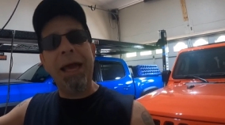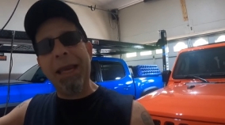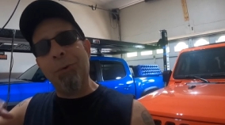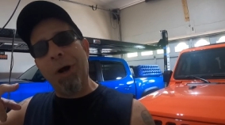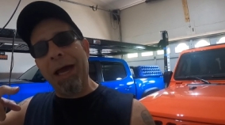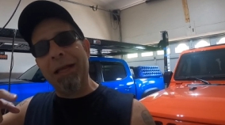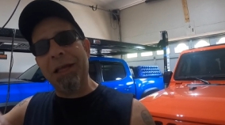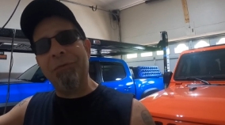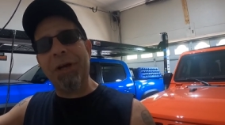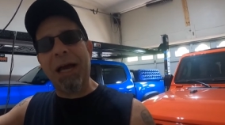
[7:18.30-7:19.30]
Anyway,
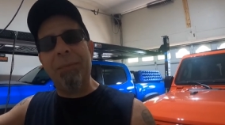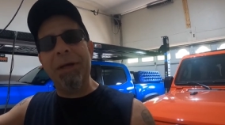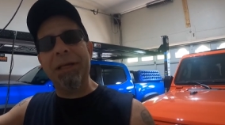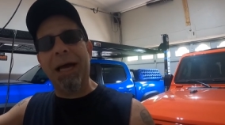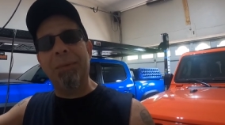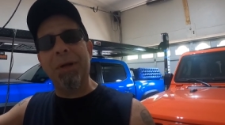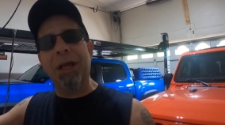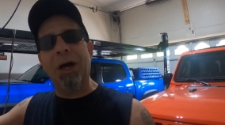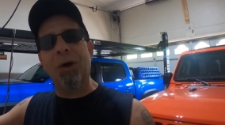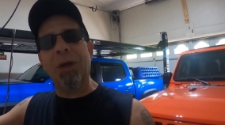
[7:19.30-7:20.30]
leave a comment down
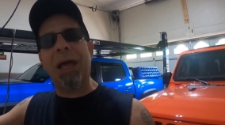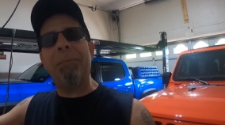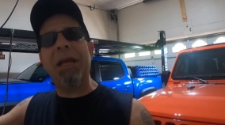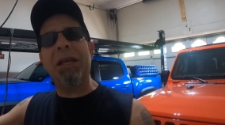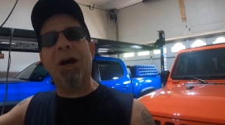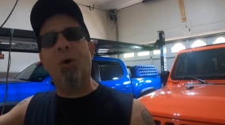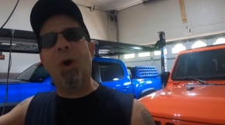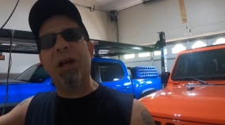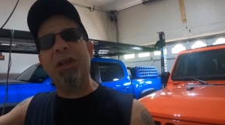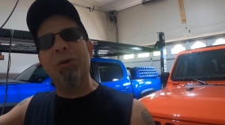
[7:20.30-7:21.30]
below. Let me know
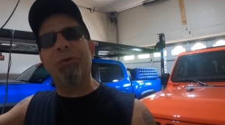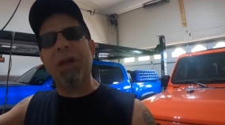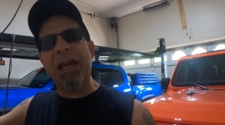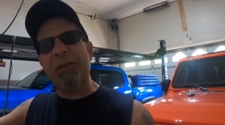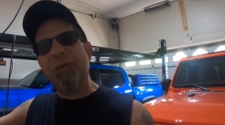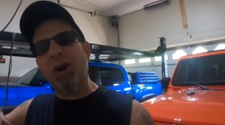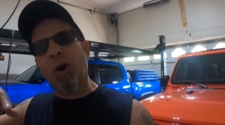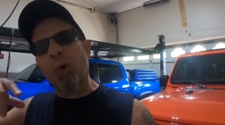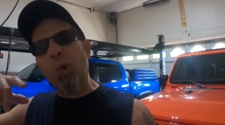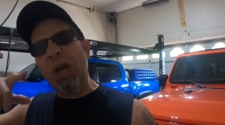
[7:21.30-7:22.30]
what you think. If
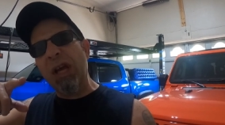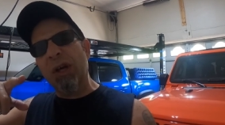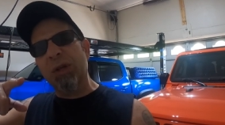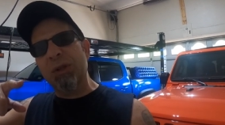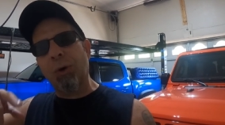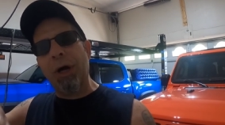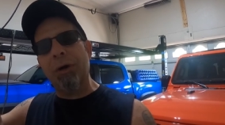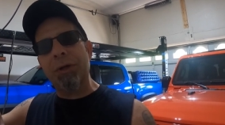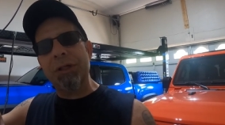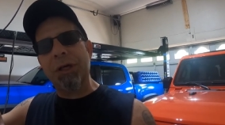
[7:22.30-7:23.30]
you're a real
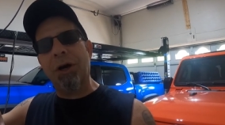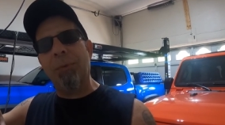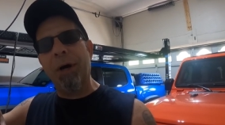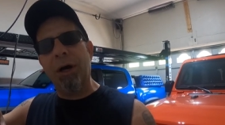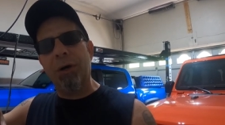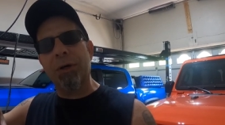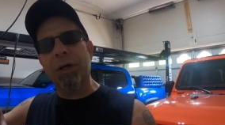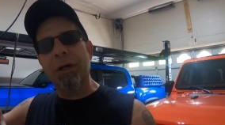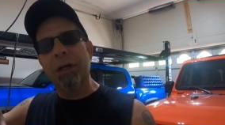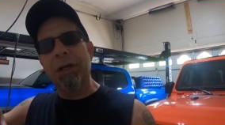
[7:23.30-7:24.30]
Toyota Tacoma
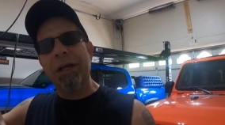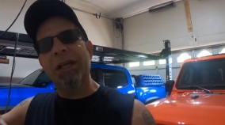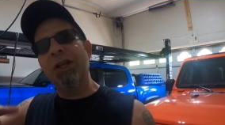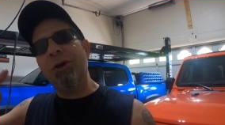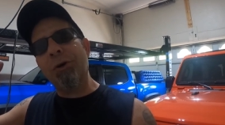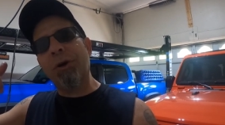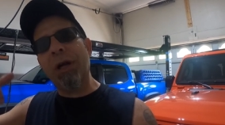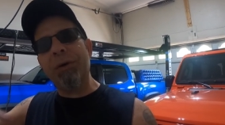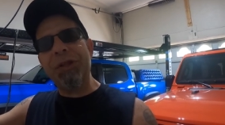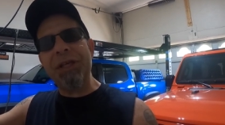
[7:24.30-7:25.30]
owner, do you
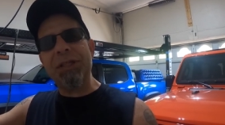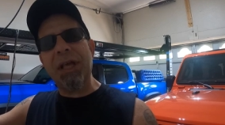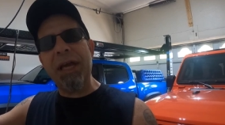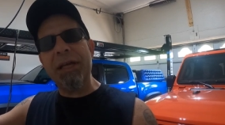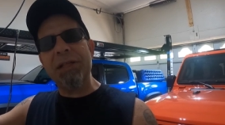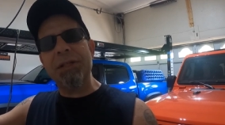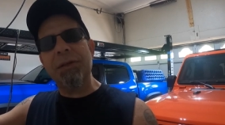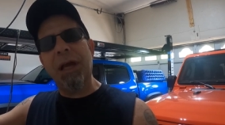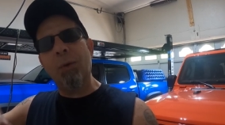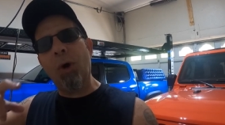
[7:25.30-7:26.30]
agree with these
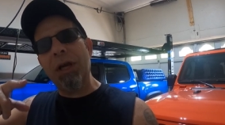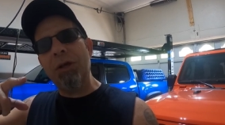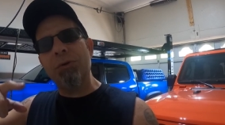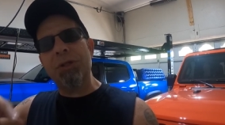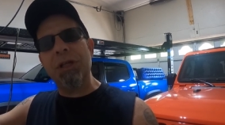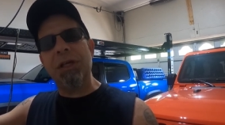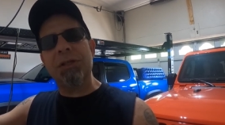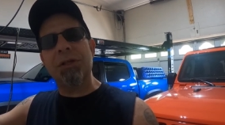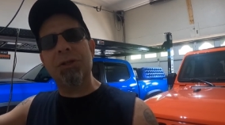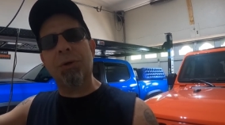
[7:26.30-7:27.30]
things? And what do you see
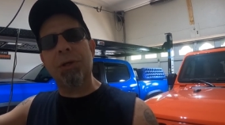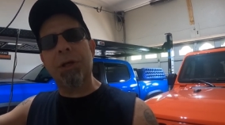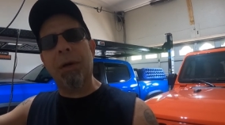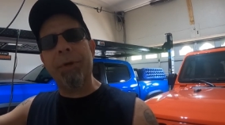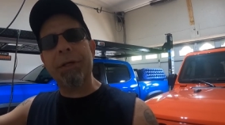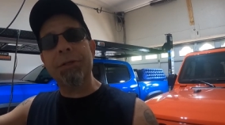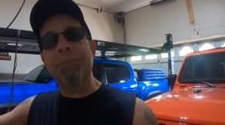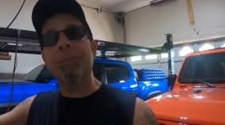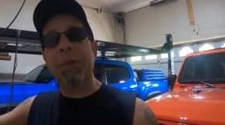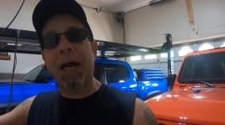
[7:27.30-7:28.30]
as the shortcomings?
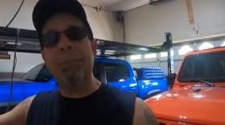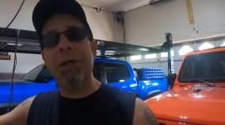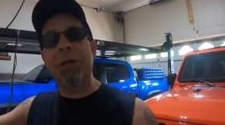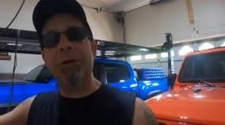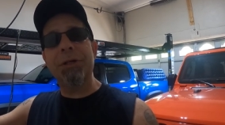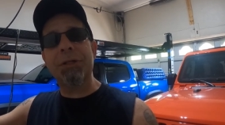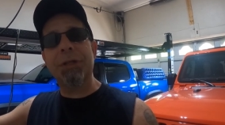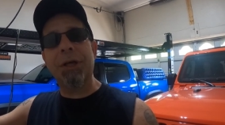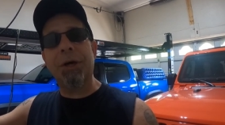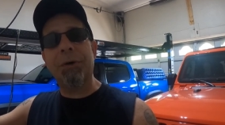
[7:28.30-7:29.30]
I'd be curious
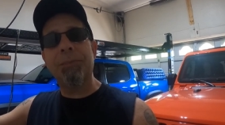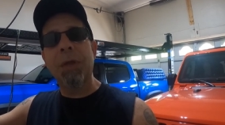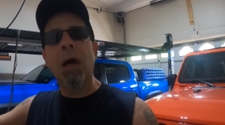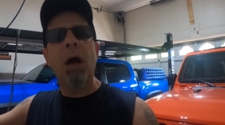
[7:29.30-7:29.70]
to know.